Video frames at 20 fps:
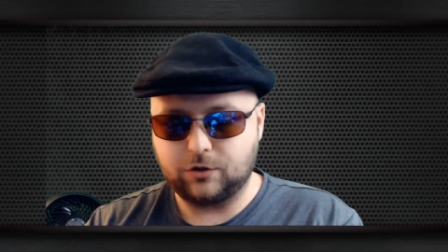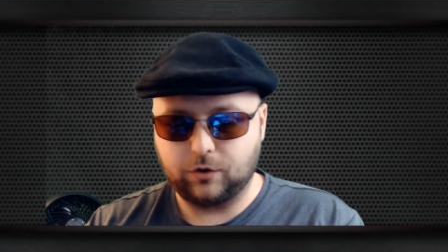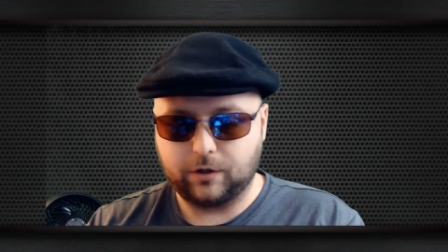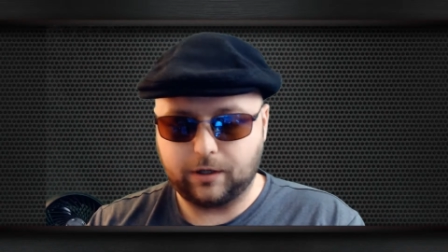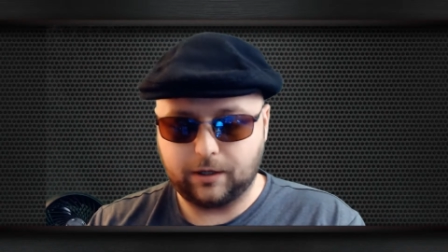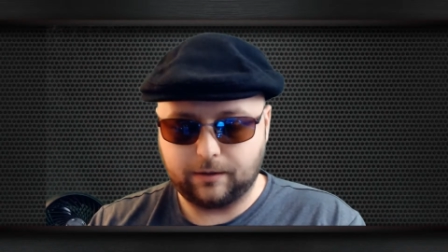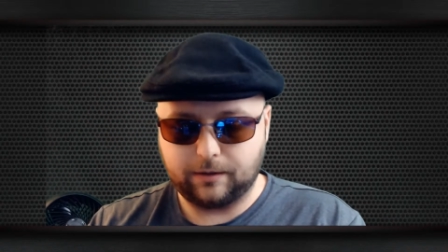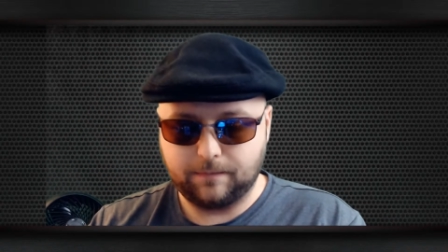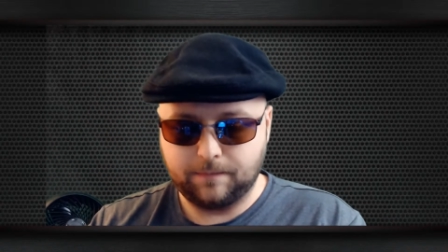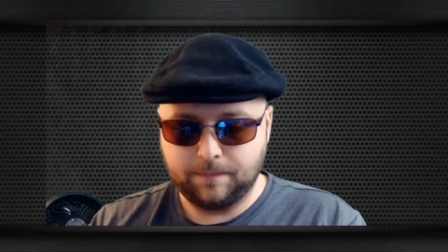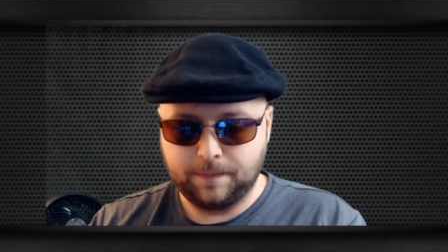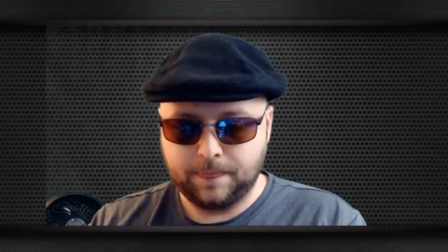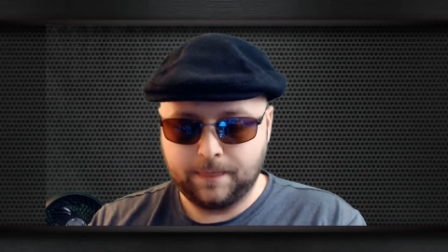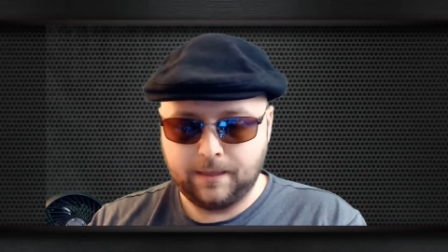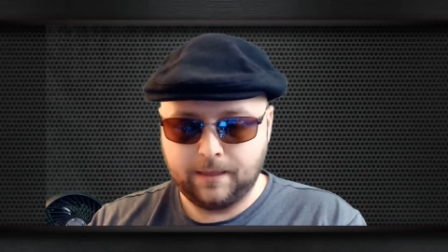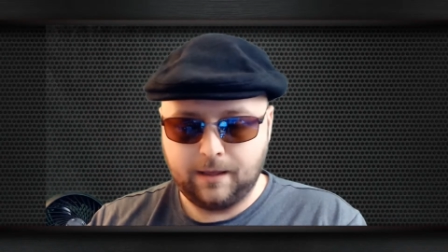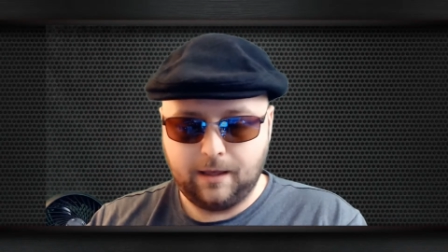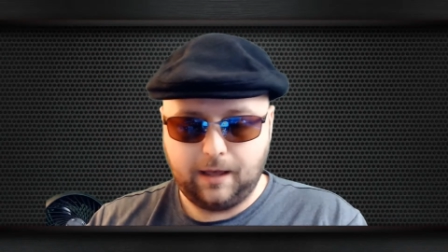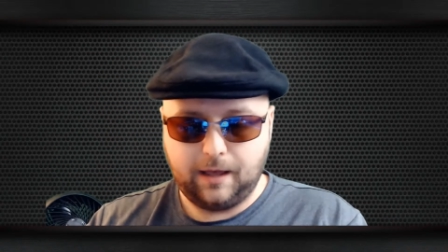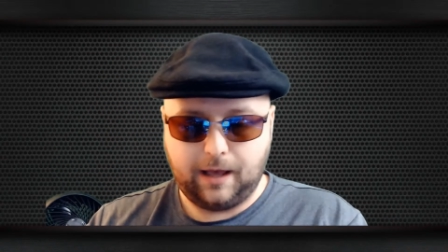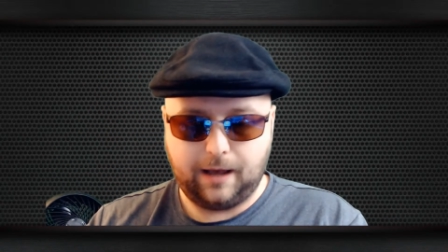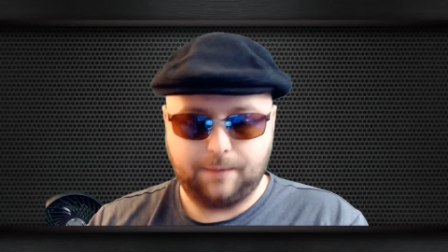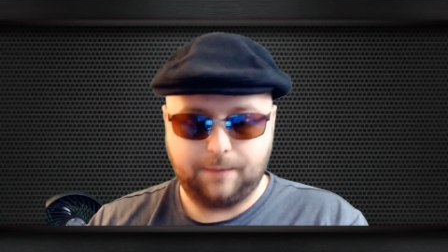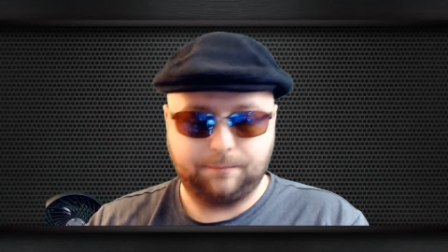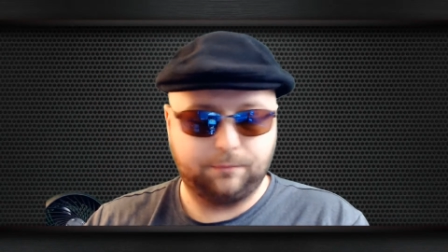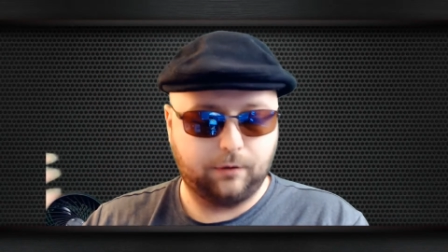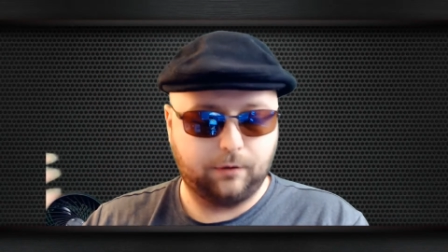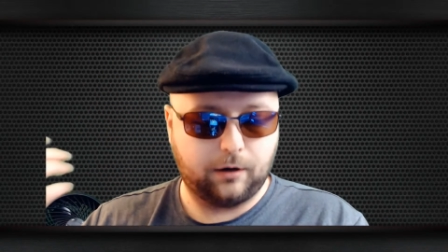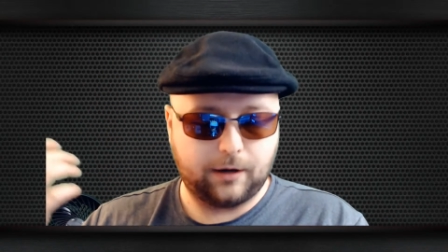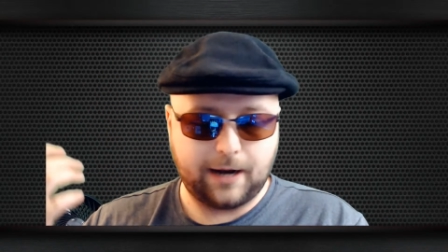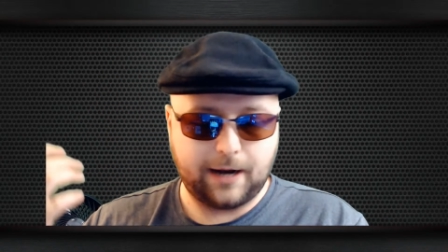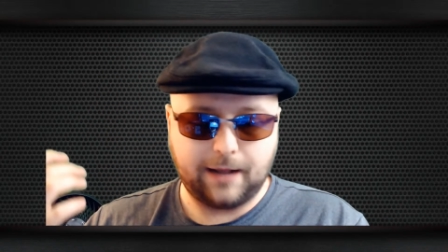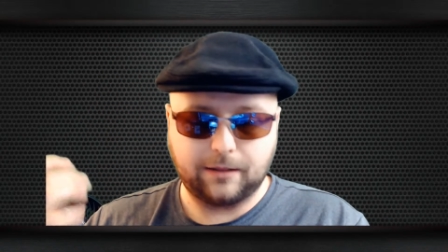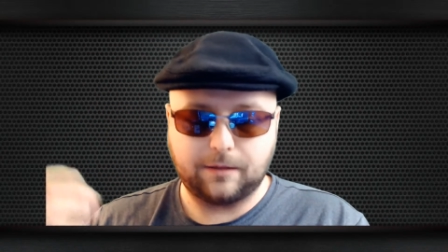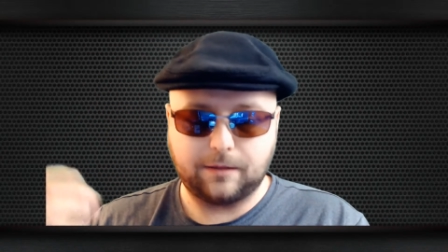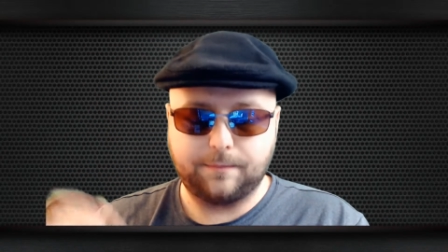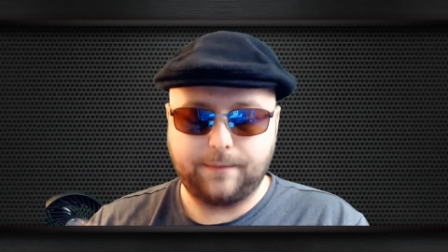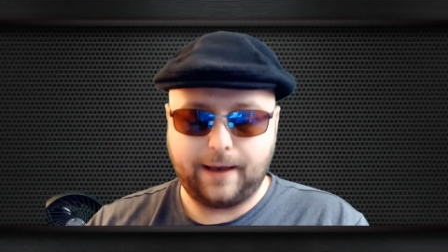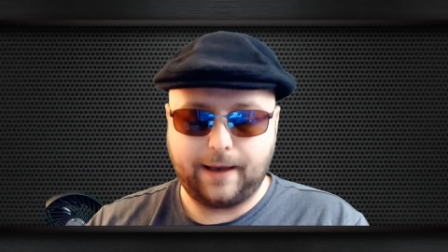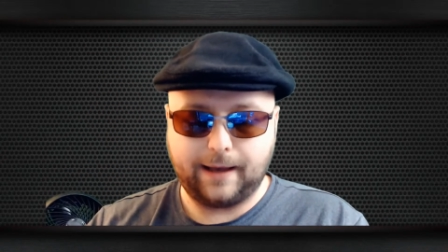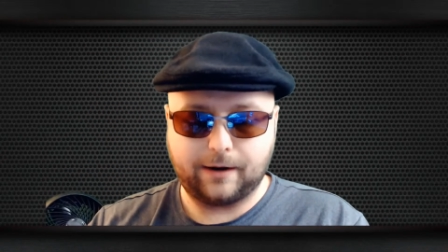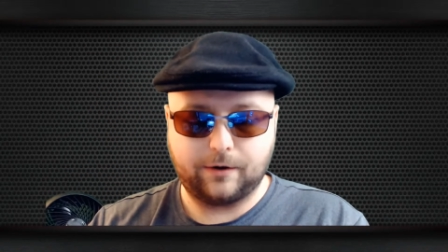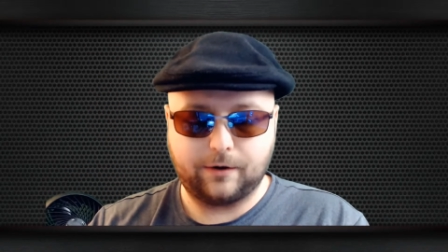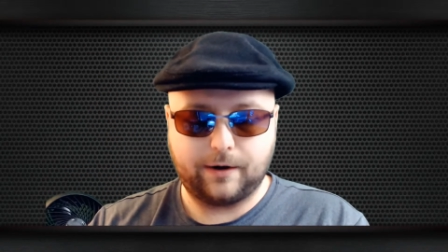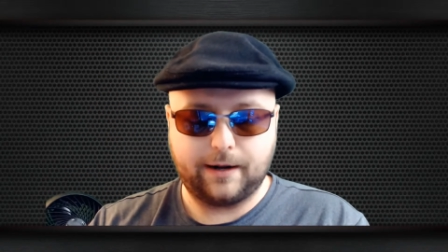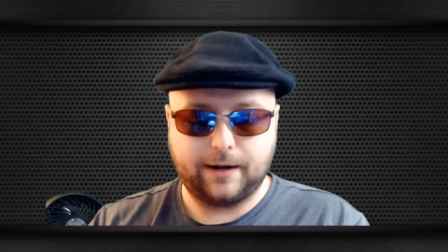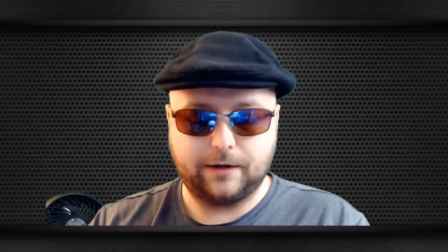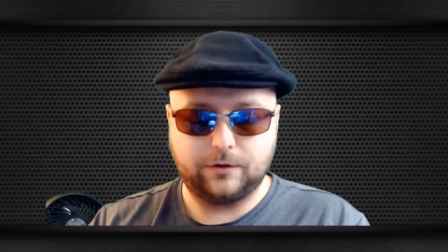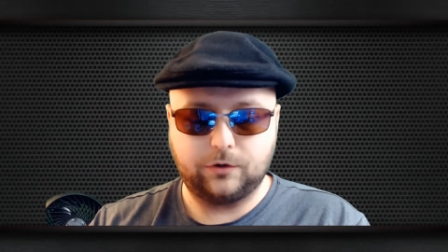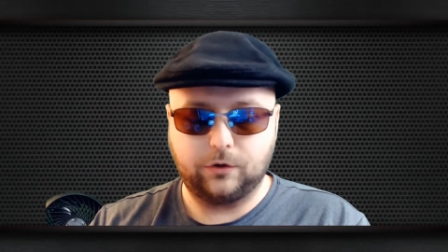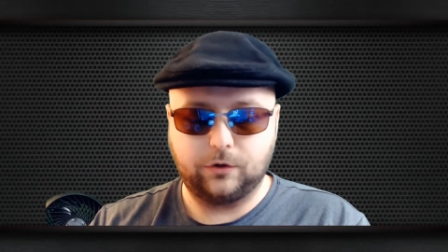You can blur out the background.